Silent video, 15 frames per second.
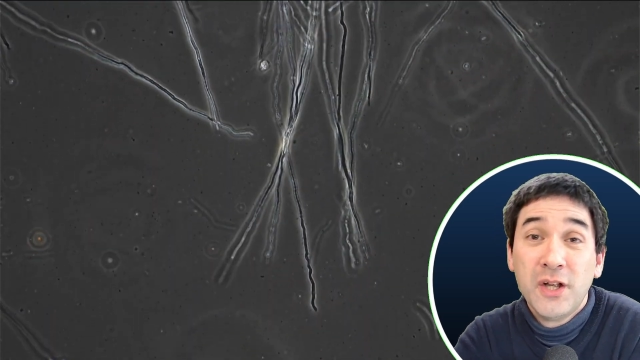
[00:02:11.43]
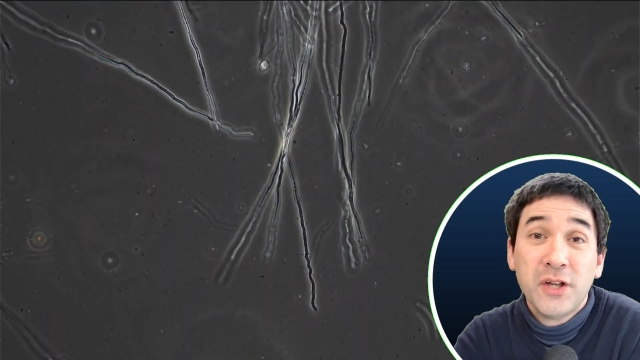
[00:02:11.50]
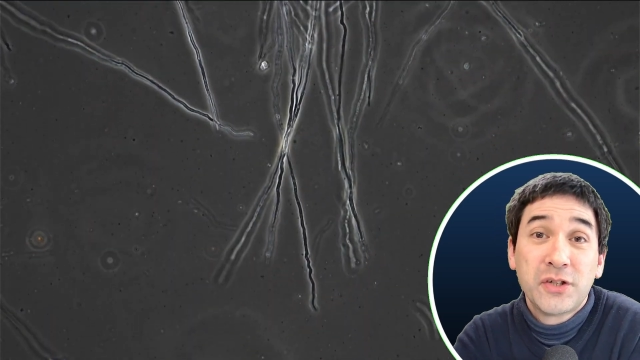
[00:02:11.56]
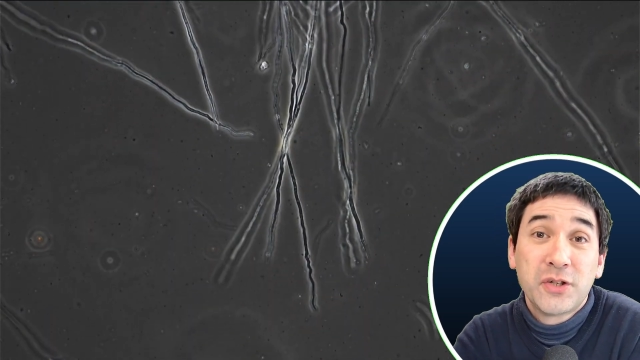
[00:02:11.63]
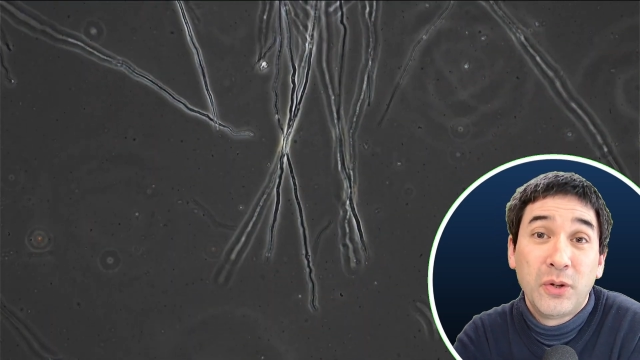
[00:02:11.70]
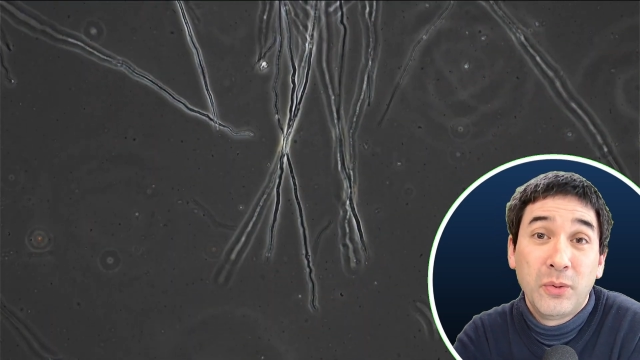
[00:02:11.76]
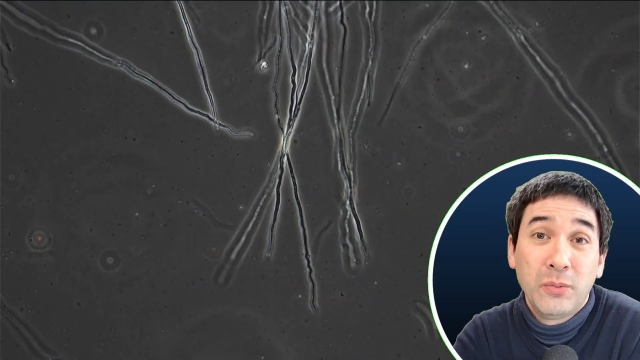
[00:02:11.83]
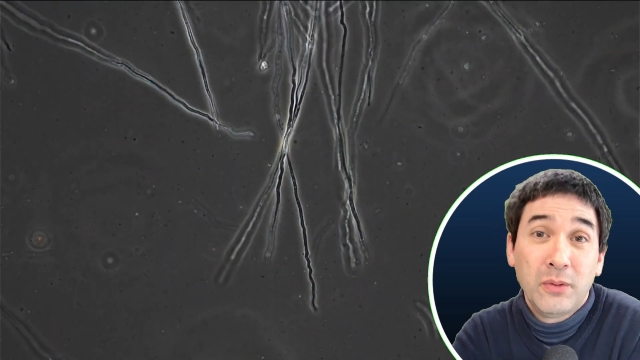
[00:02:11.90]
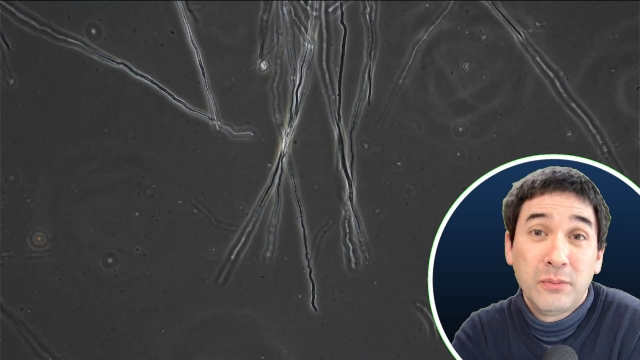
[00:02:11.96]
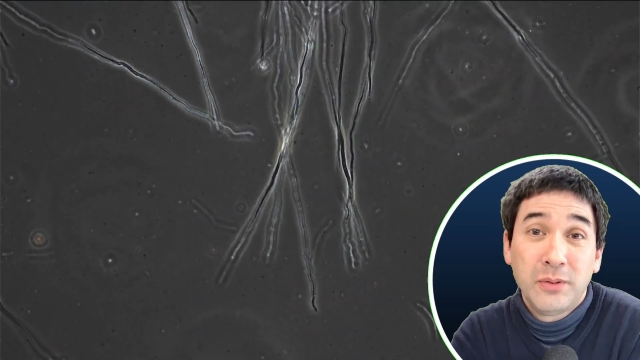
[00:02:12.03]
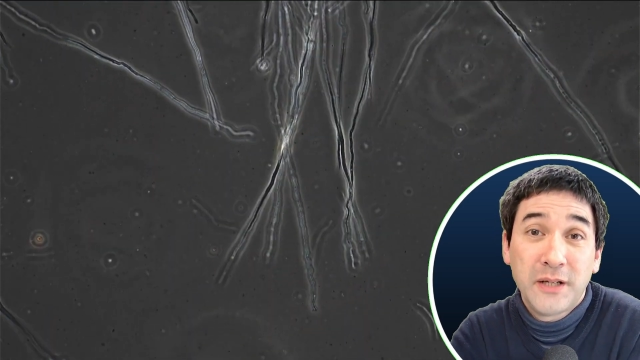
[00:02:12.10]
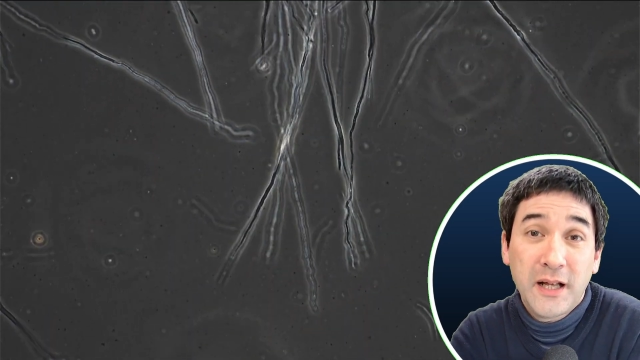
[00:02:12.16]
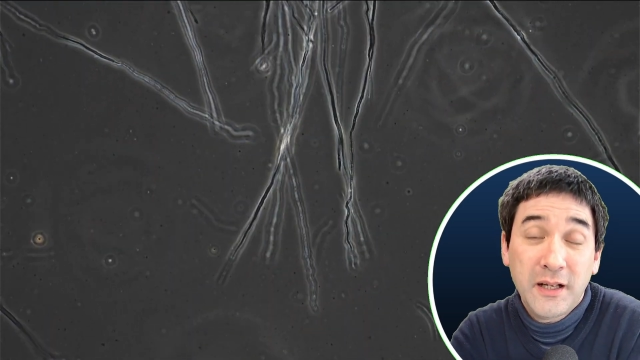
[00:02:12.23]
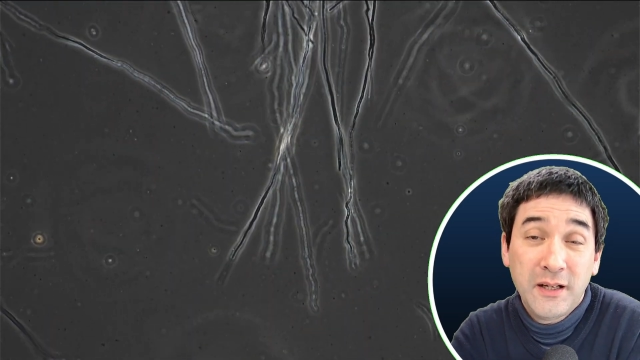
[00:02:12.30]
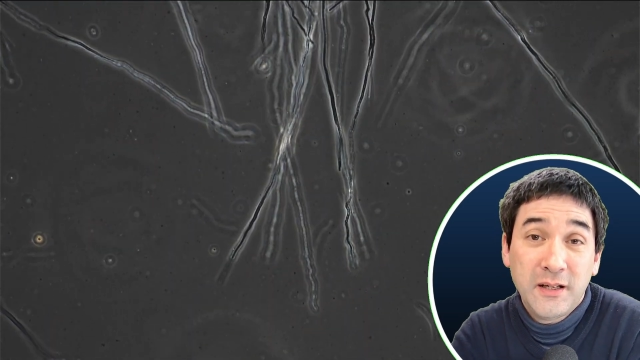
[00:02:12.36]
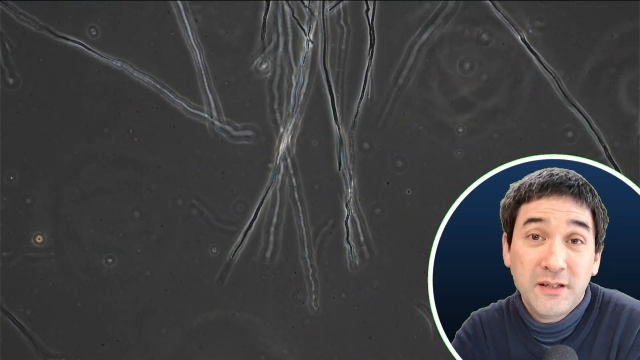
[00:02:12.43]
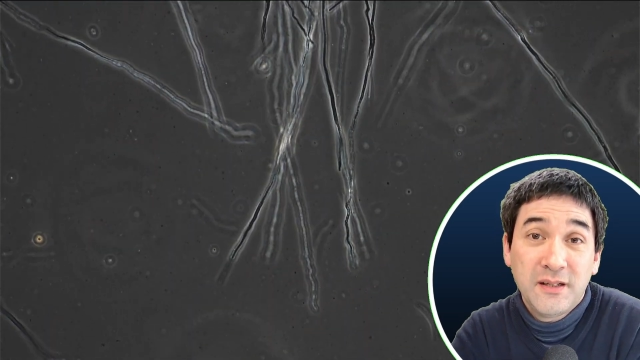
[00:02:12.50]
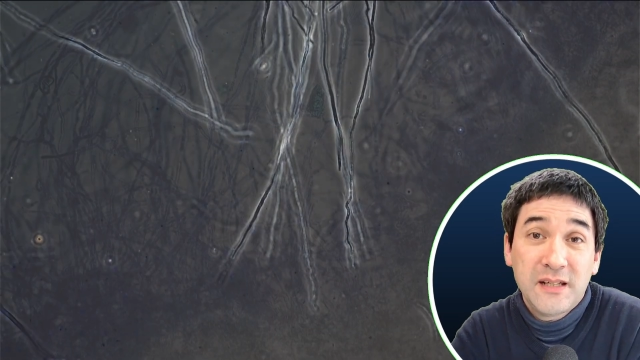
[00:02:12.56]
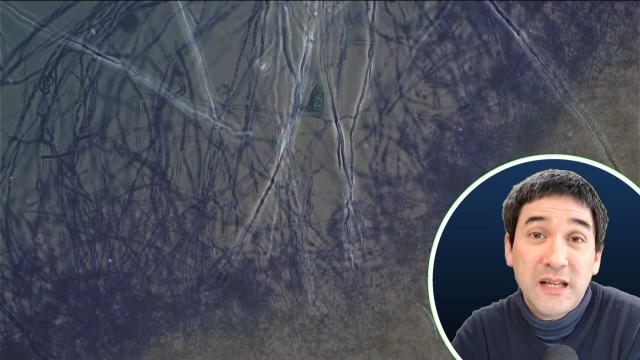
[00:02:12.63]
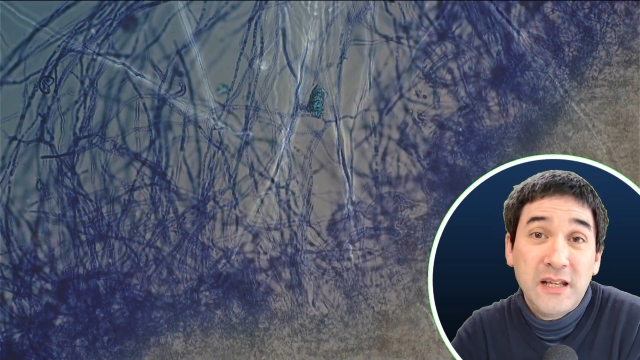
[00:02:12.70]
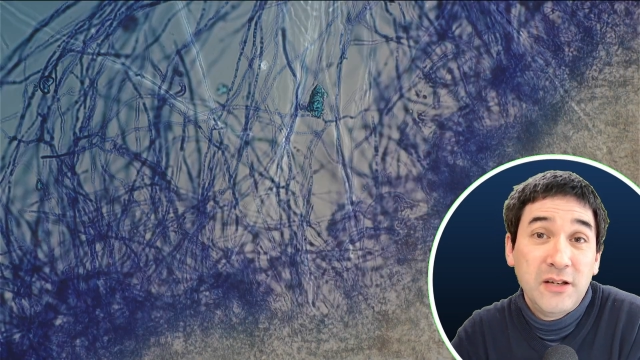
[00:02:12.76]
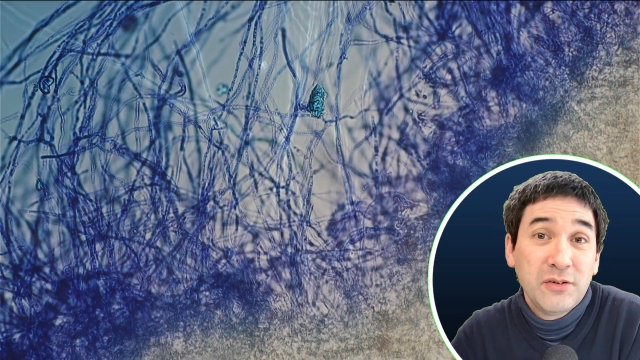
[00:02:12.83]
So what I can
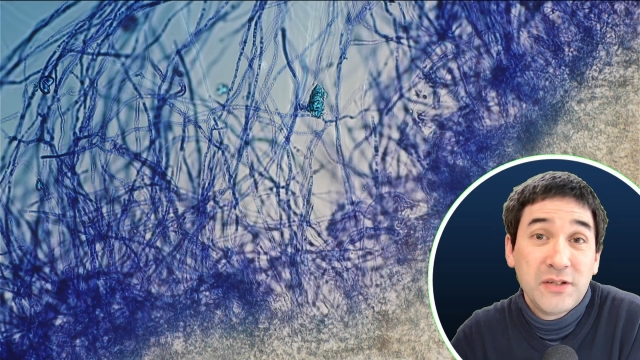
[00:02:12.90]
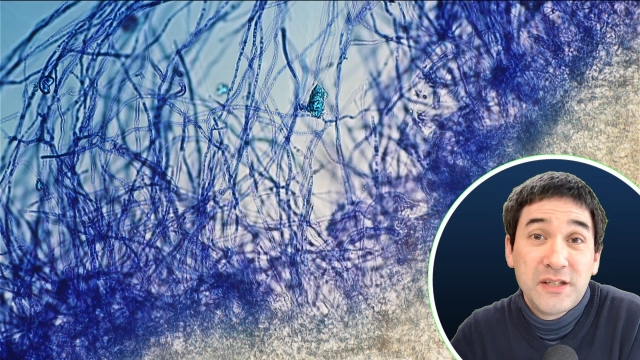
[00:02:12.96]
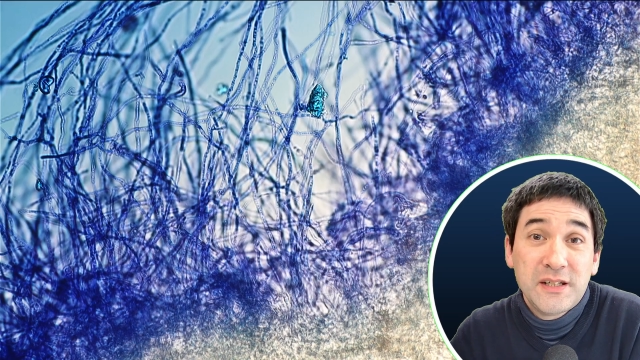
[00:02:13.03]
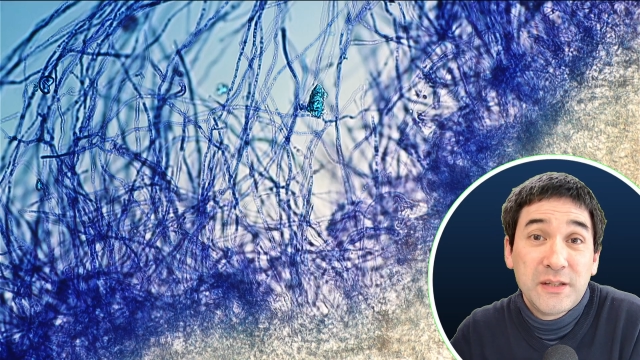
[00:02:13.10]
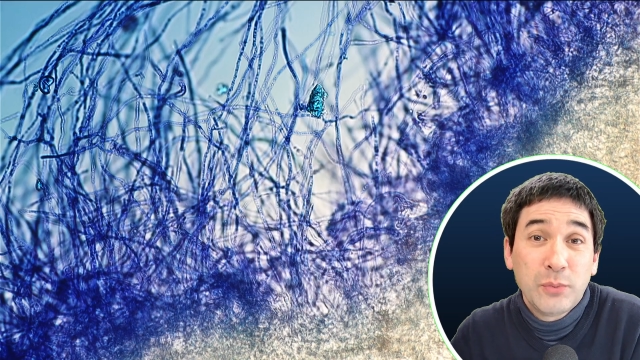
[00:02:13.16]
say here is,